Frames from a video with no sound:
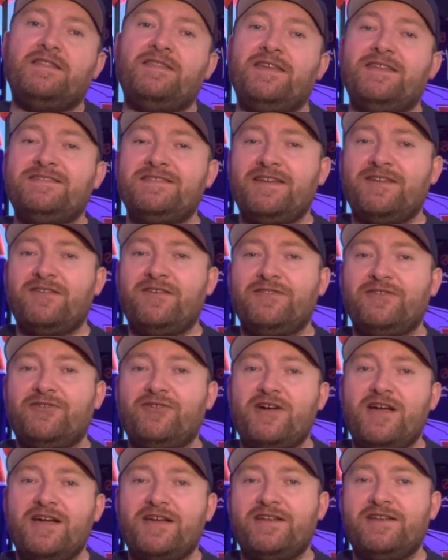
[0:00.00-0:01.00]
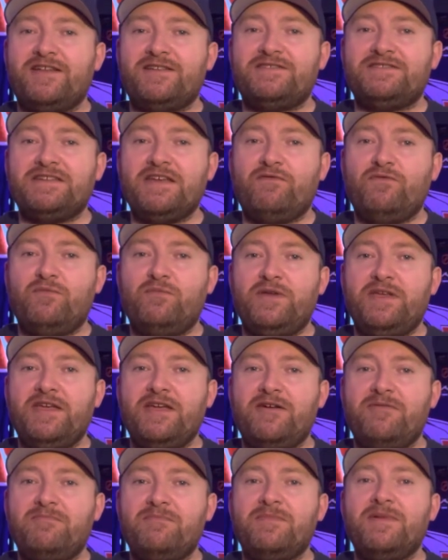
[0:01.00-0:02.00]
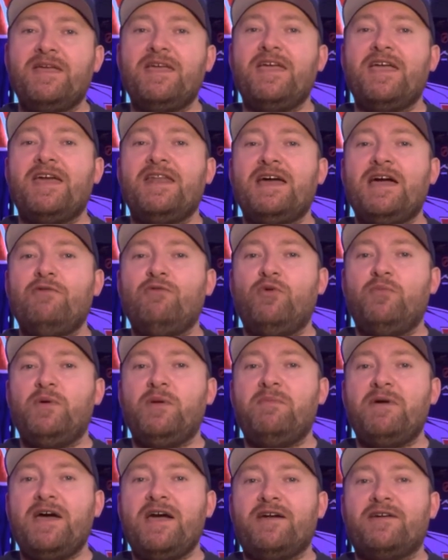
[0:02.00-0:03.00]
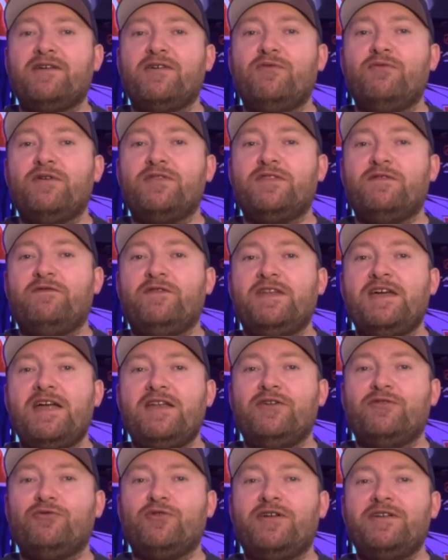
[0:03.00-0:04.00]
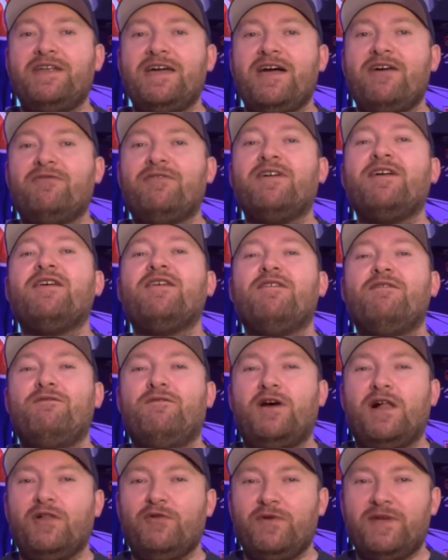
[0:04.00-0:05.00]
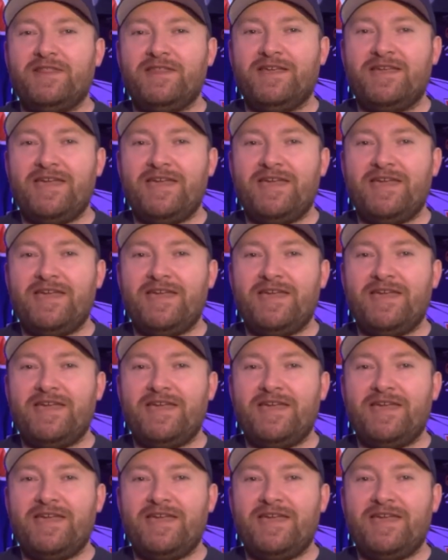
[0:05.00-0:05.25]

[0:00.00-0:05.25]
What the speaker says: They take on the Kraken at 7 p.m., and I will be back with the Fanatic Rundown following the